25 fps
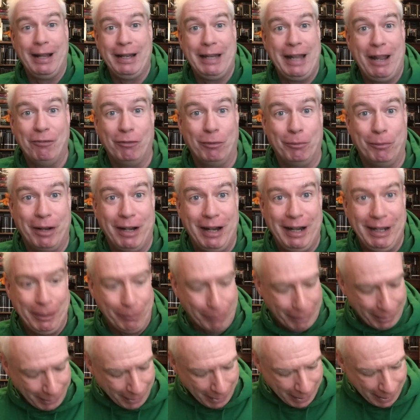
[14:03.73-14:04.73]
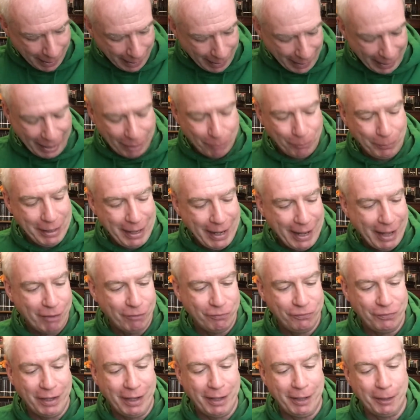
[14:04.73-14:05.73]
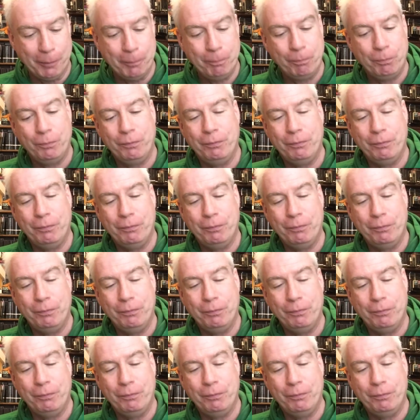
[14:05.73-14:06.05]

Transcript: I gave it one anyway. And we have uh,